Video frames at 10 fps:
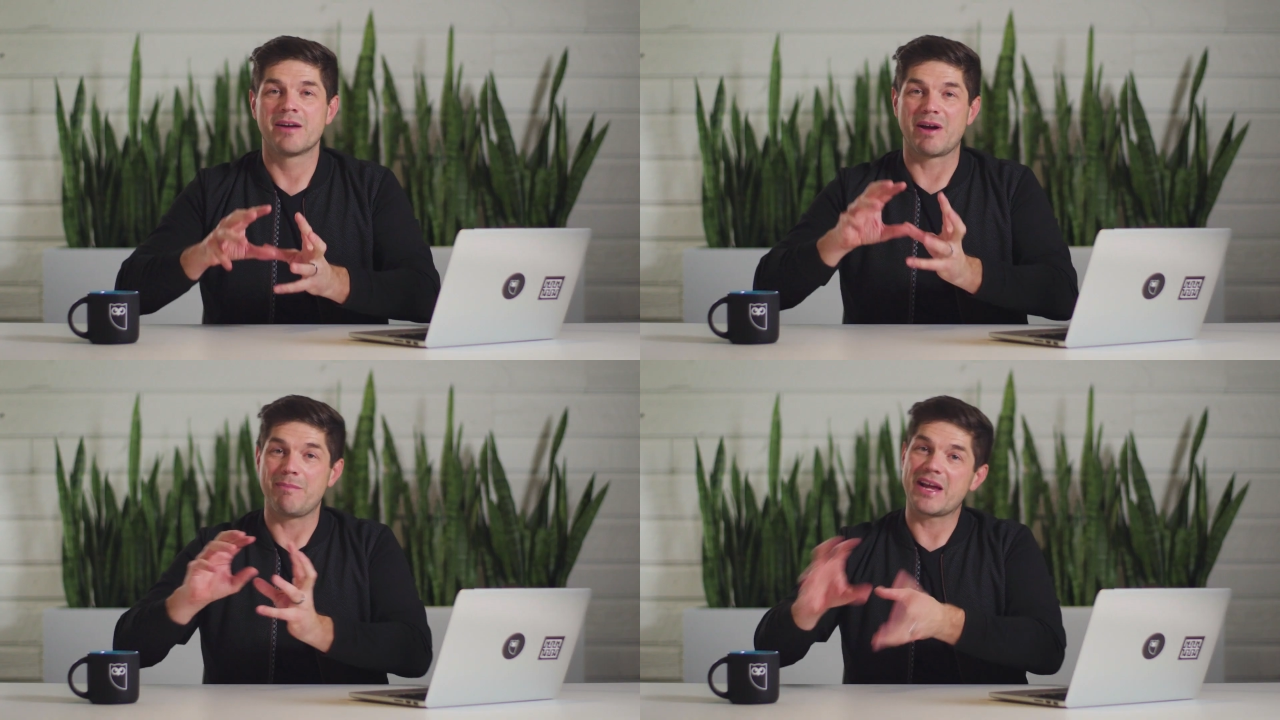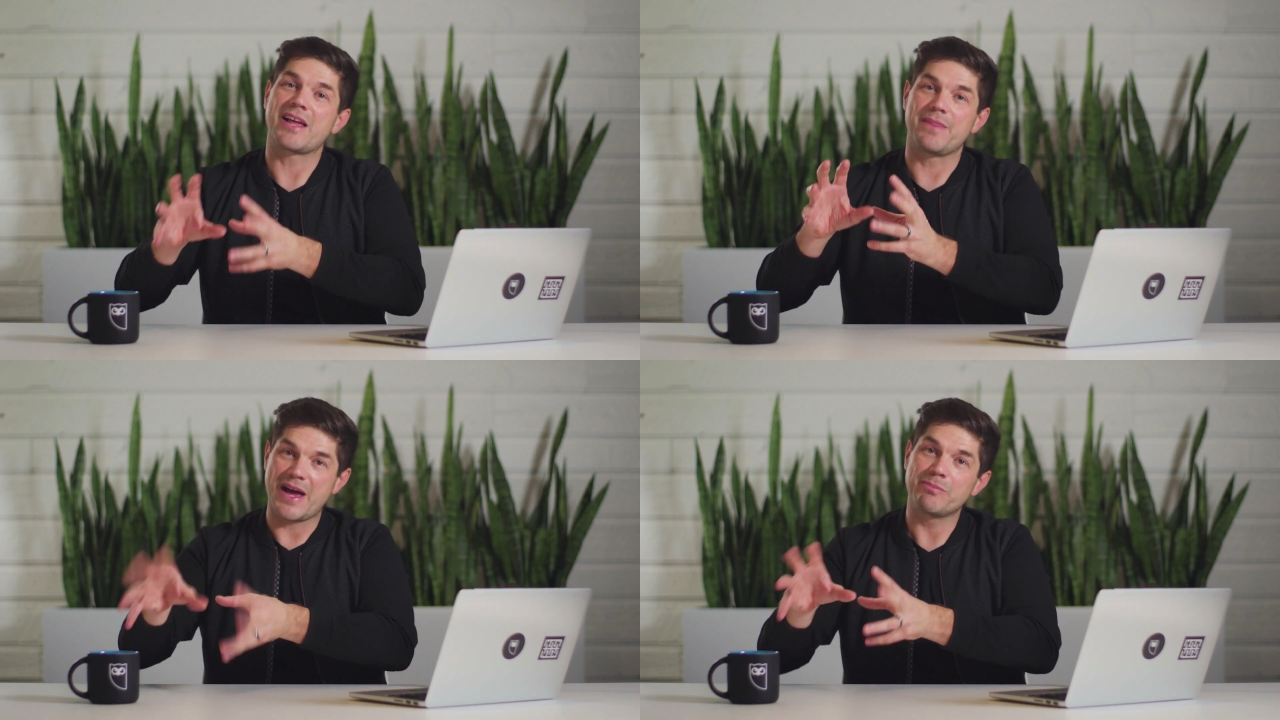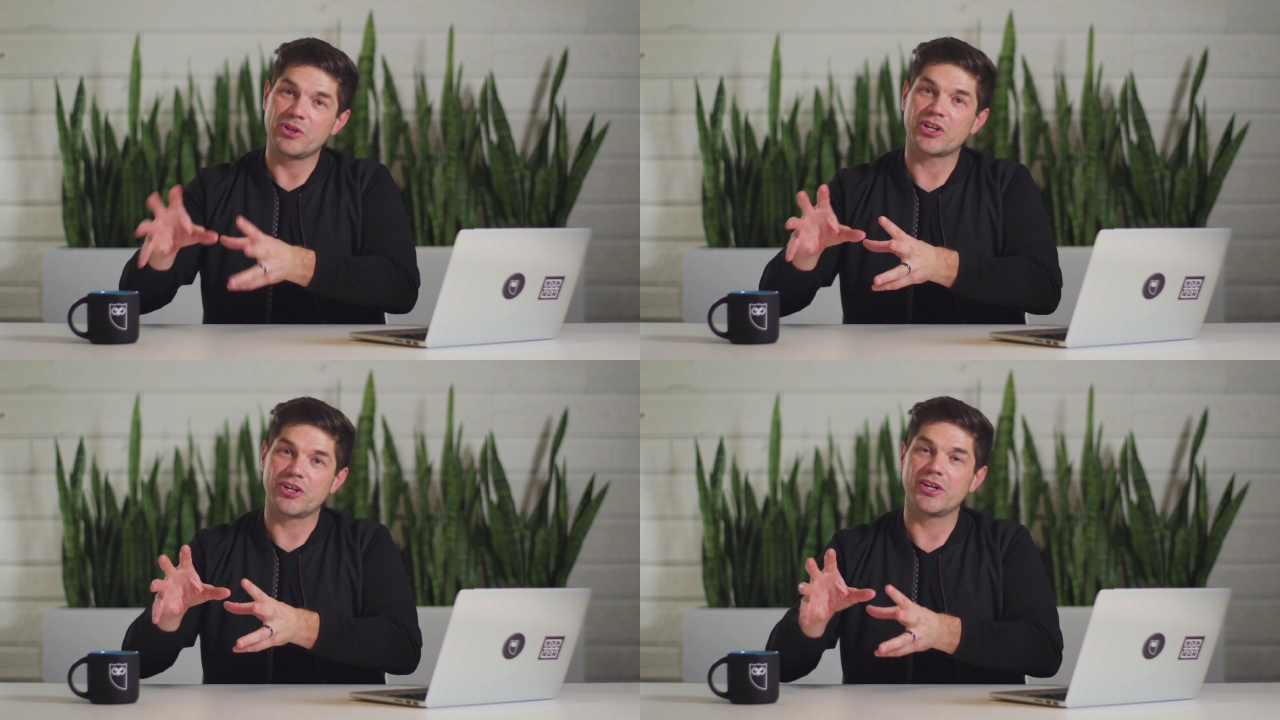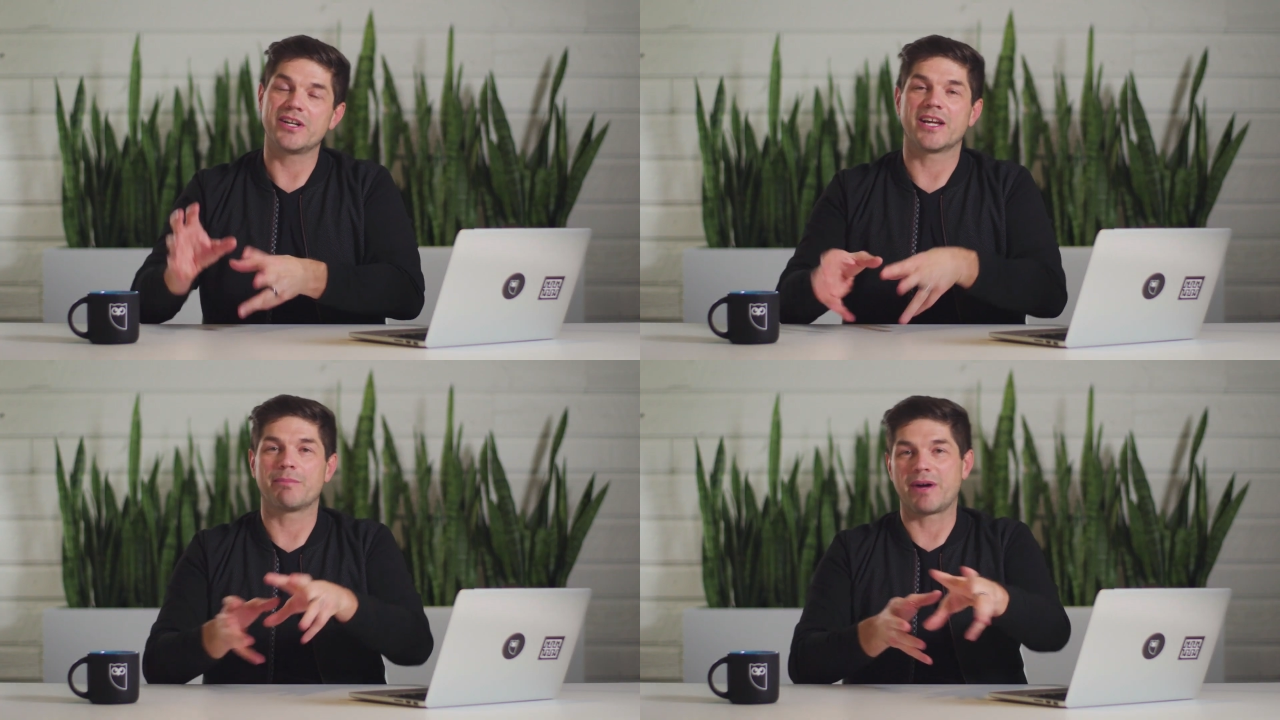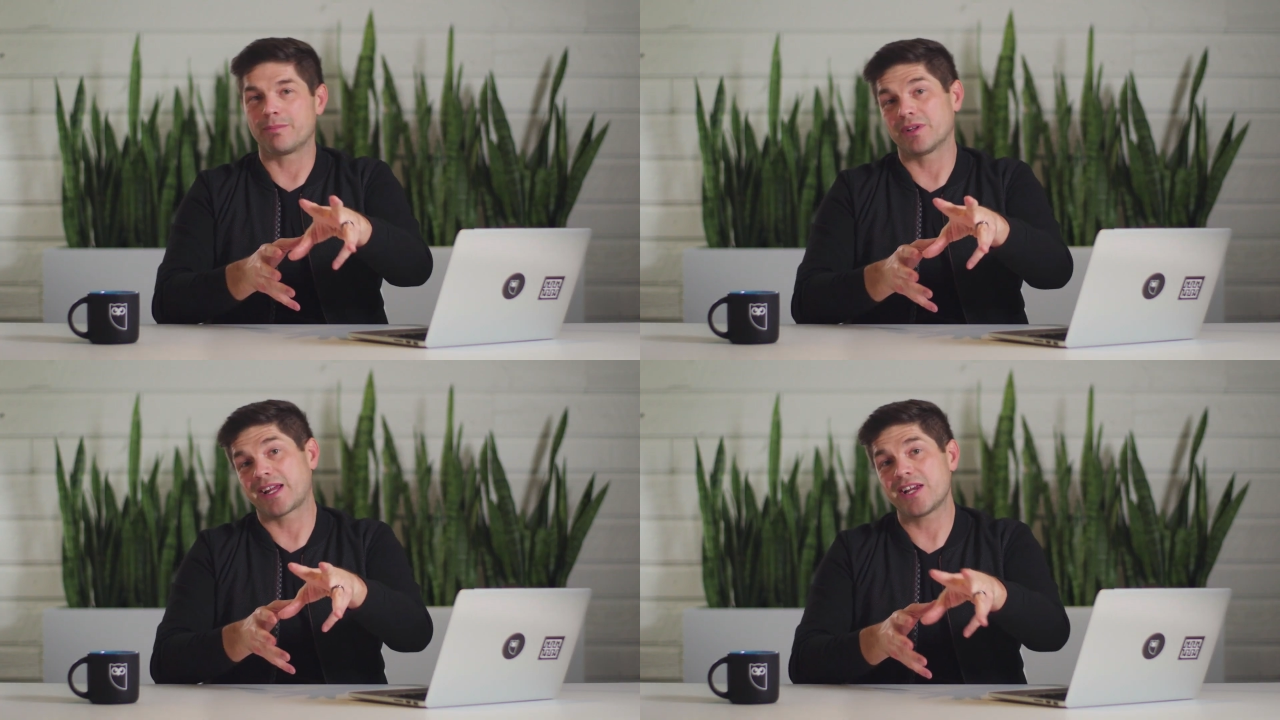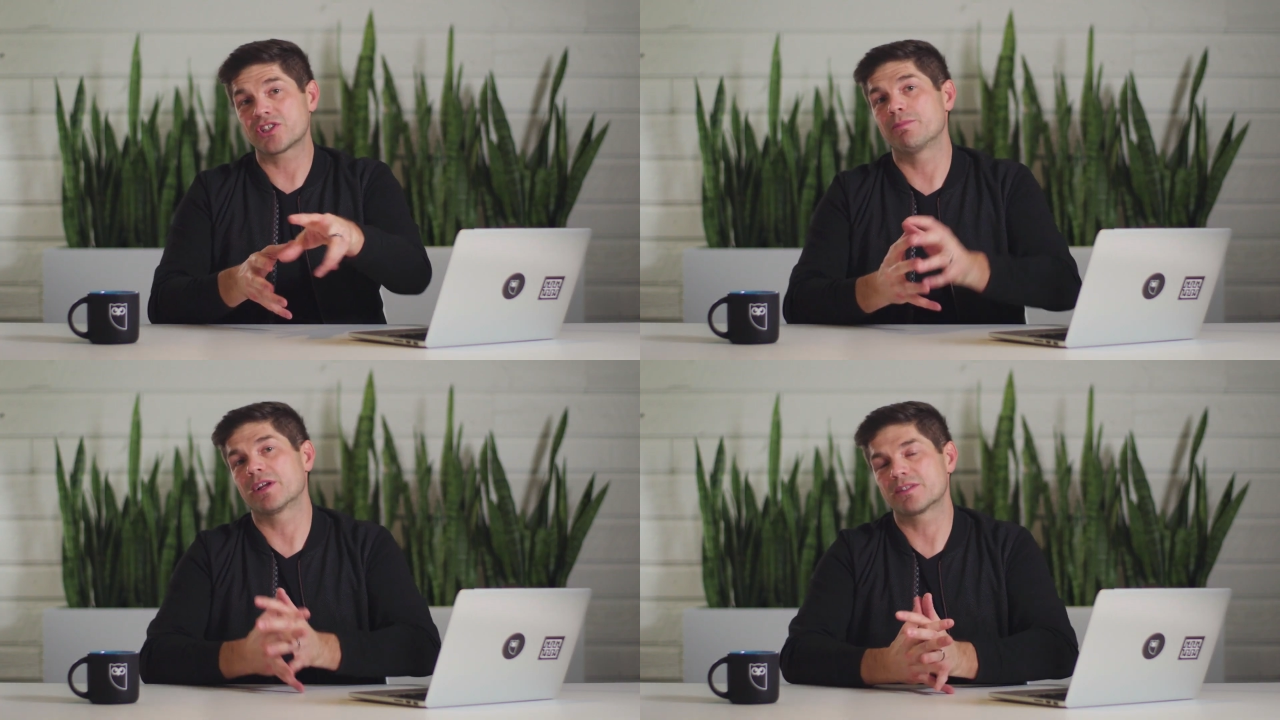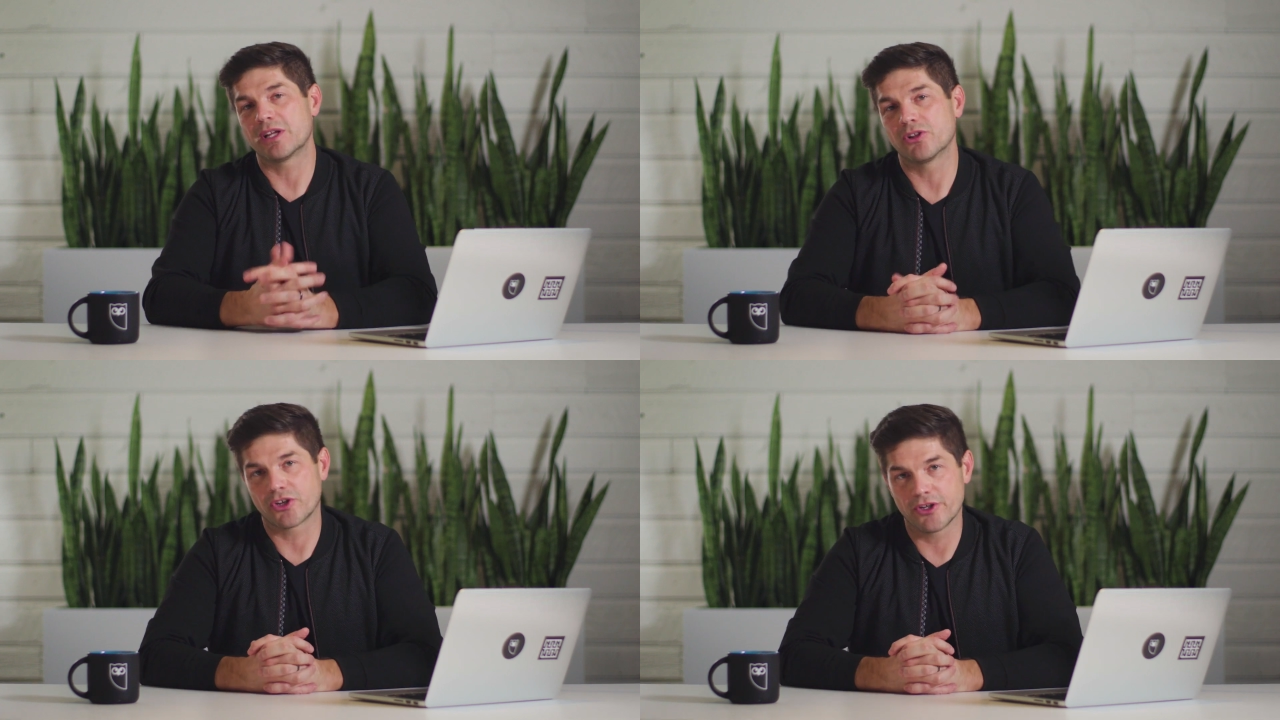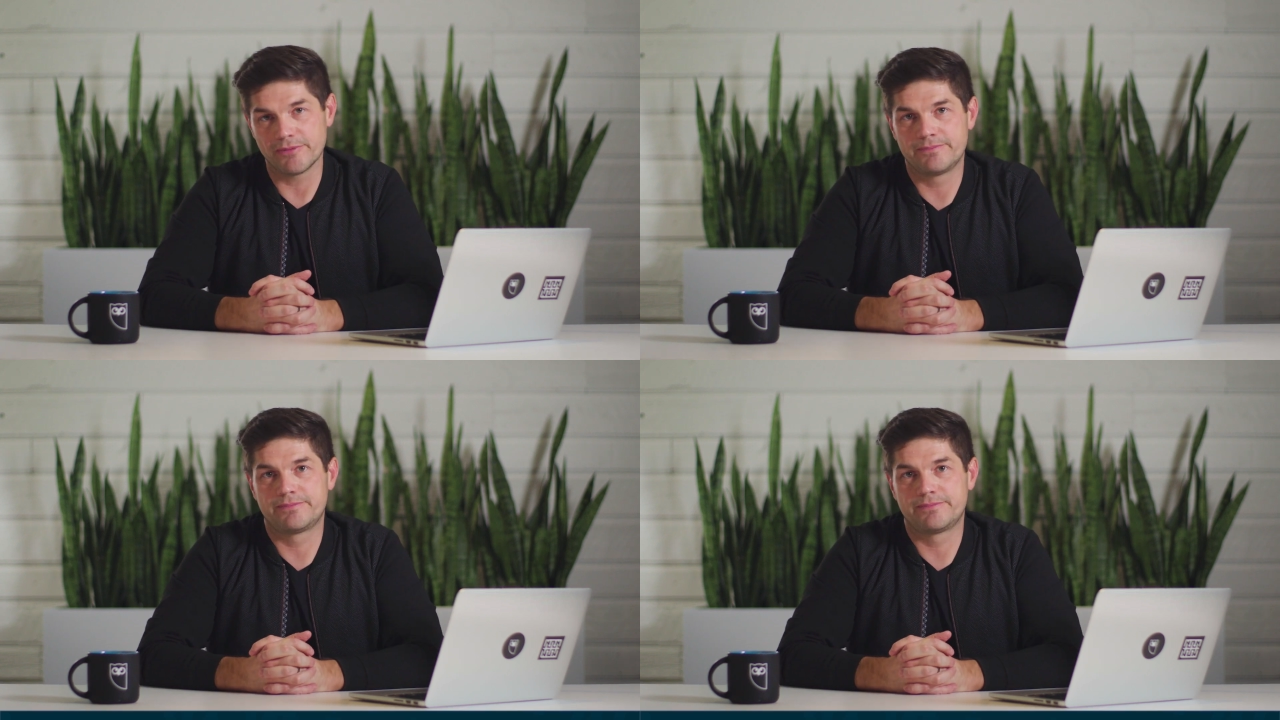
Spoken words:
by making them look good, it by implication makes me look good.